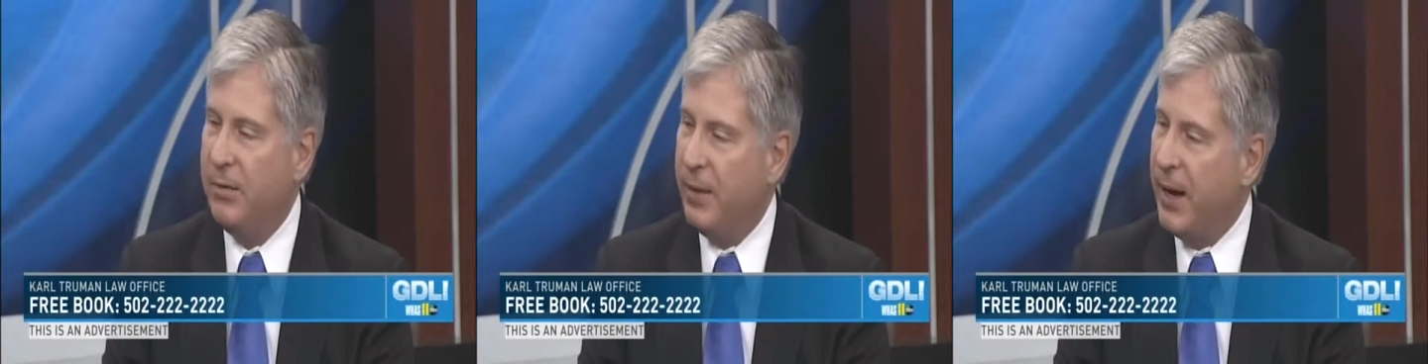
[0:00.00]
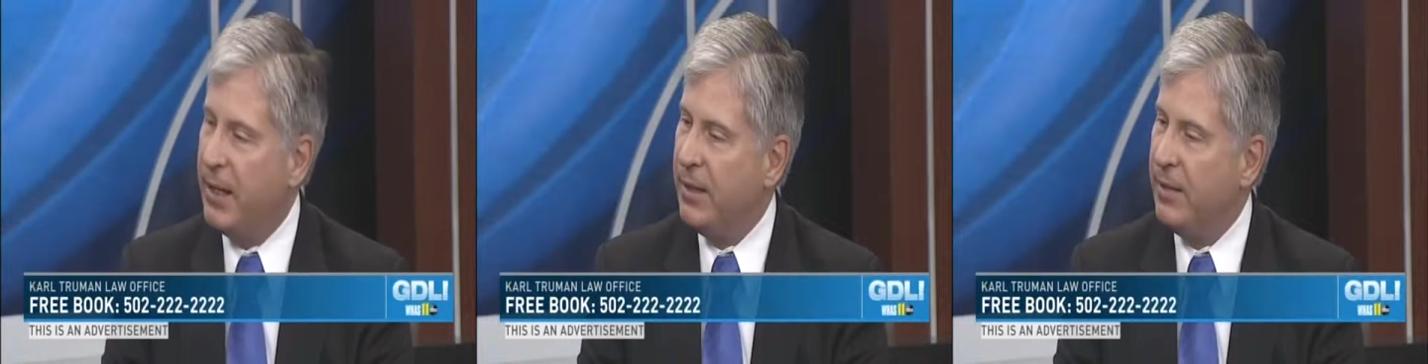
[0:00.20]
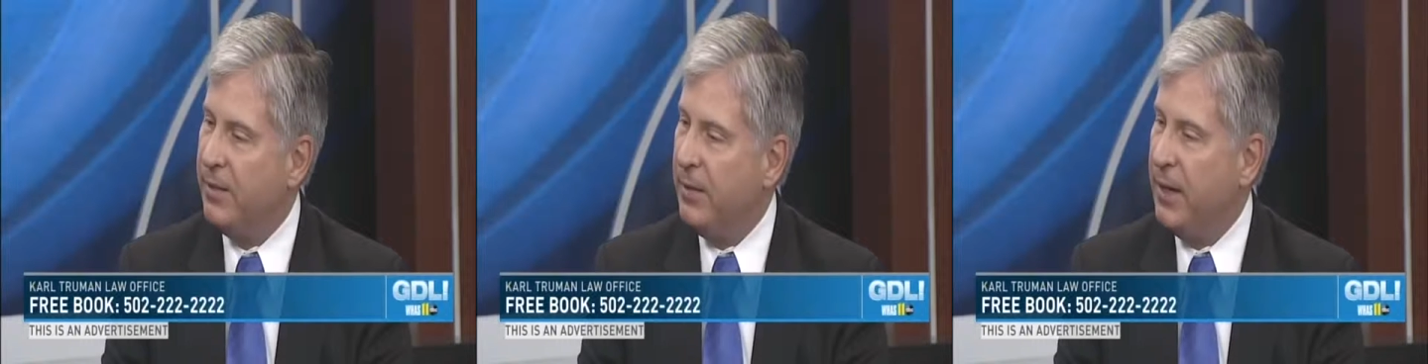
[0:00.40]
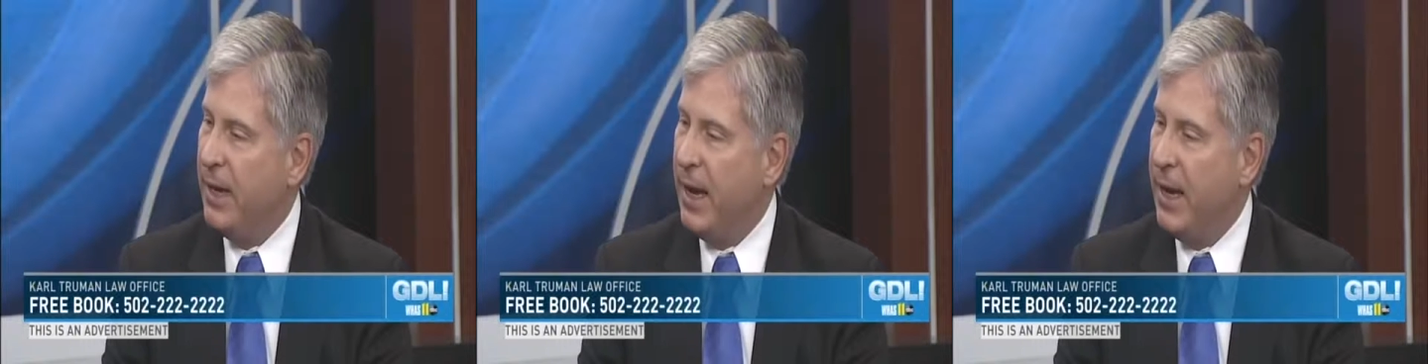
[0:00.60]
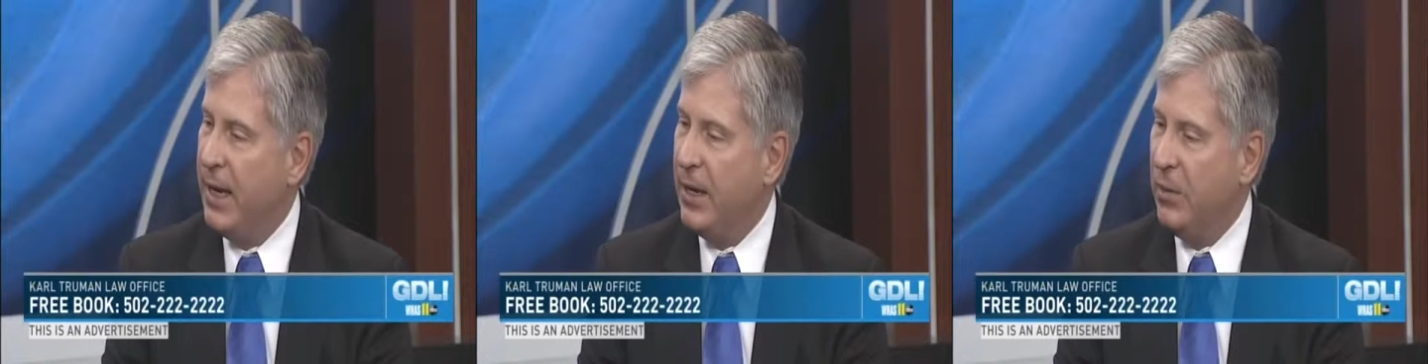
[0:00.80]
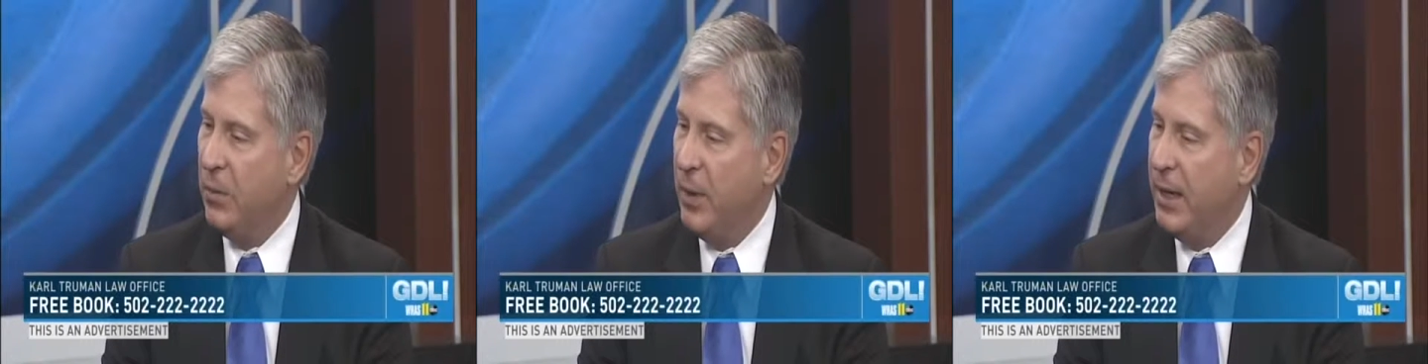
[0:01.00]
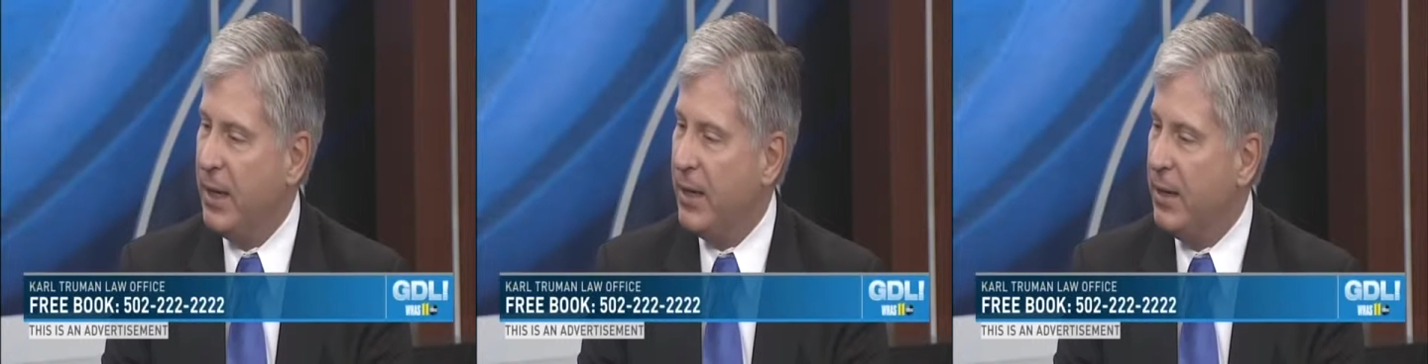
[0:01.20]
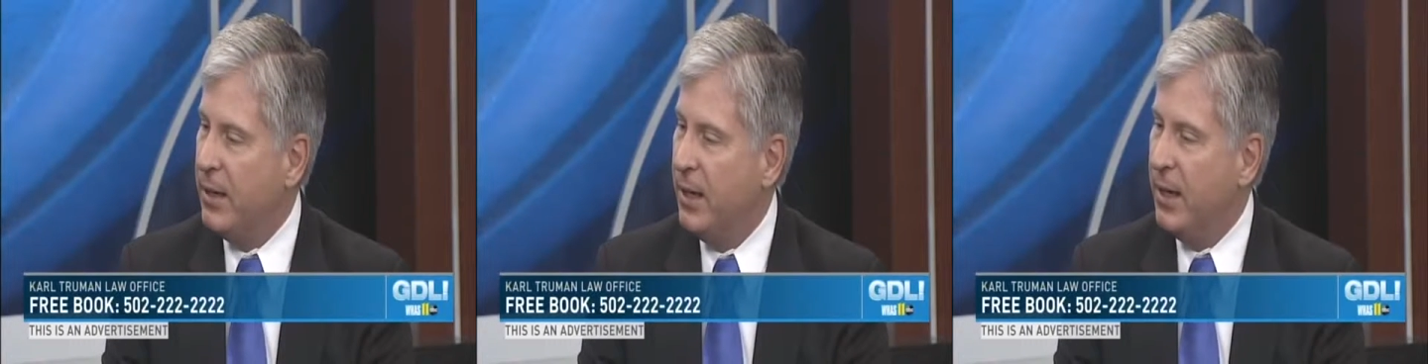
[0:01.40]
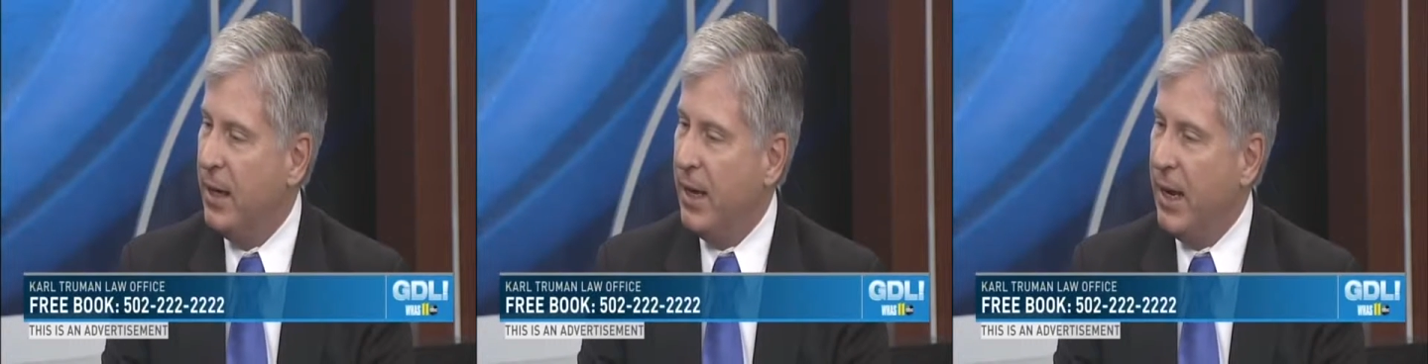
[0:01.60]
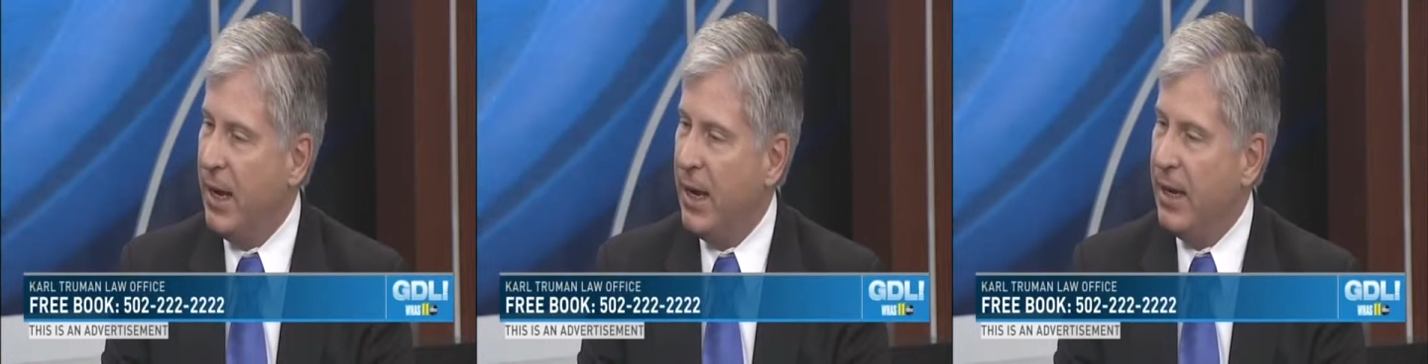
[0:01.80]
Fight the VA and Win,
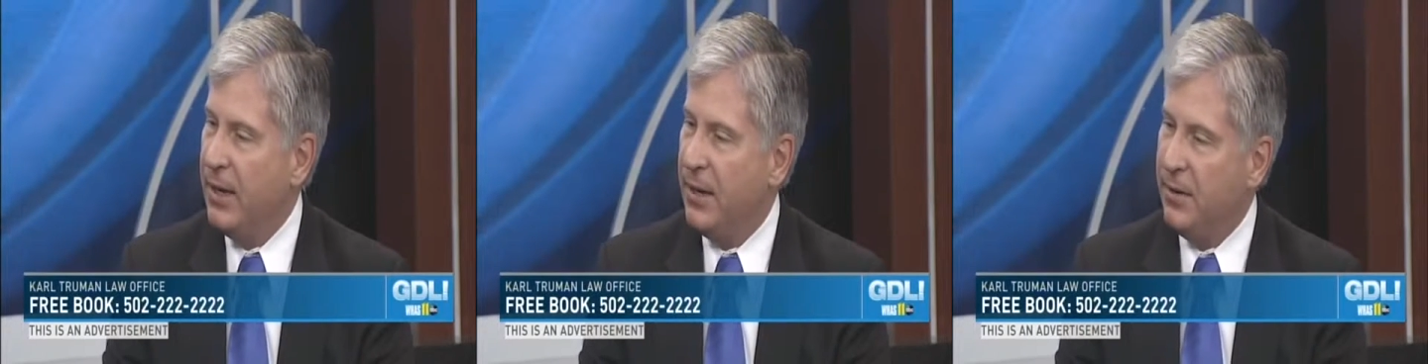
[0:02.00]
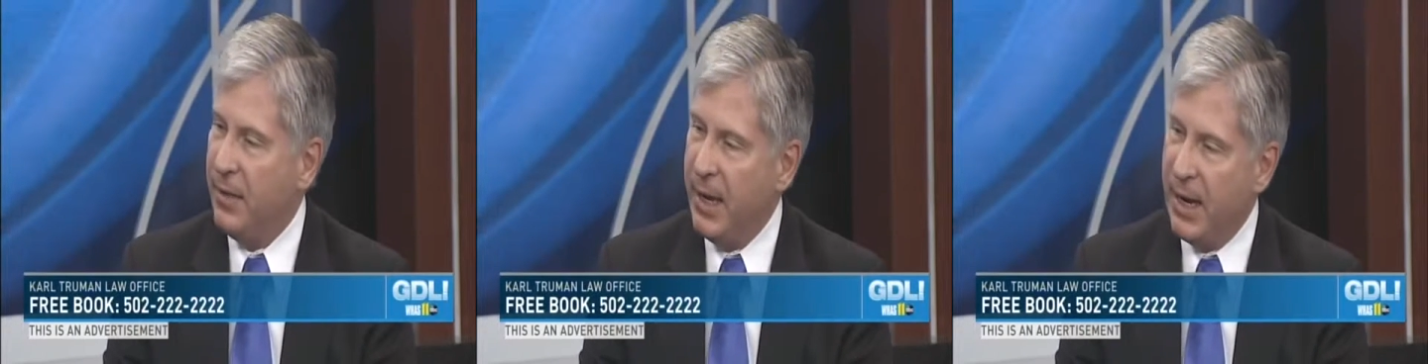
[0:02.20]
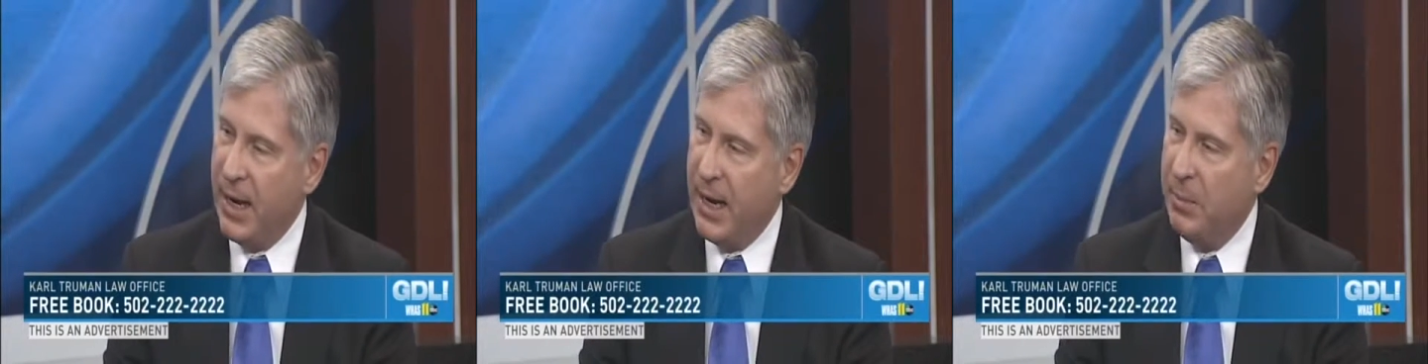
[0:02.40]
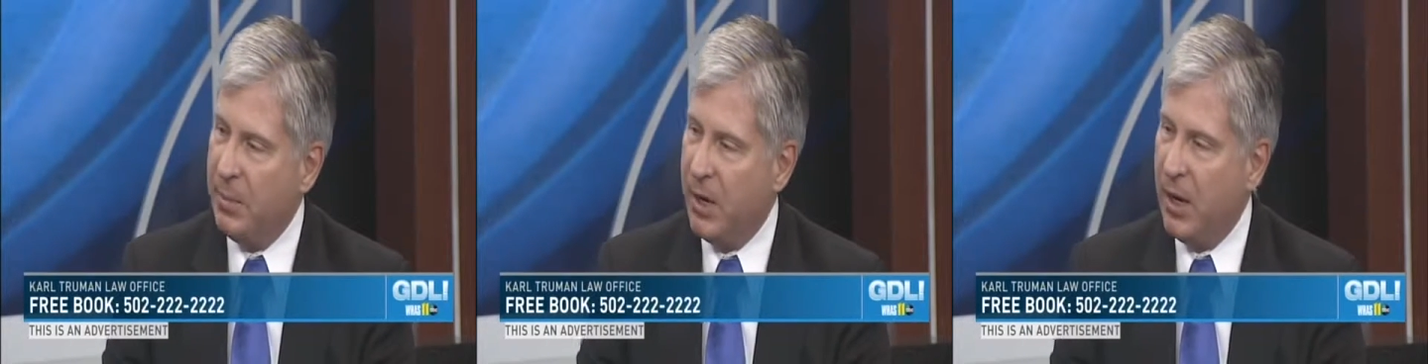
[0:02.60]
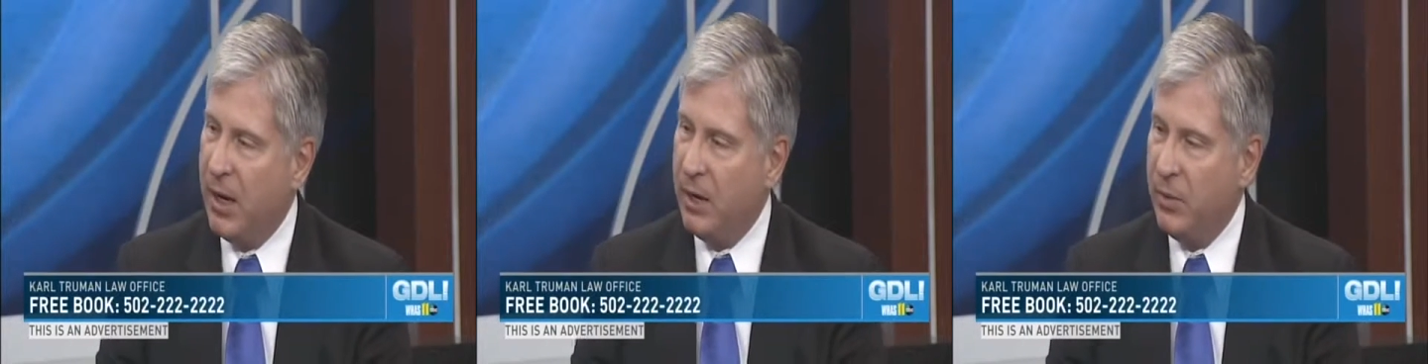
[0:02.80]
and that I'm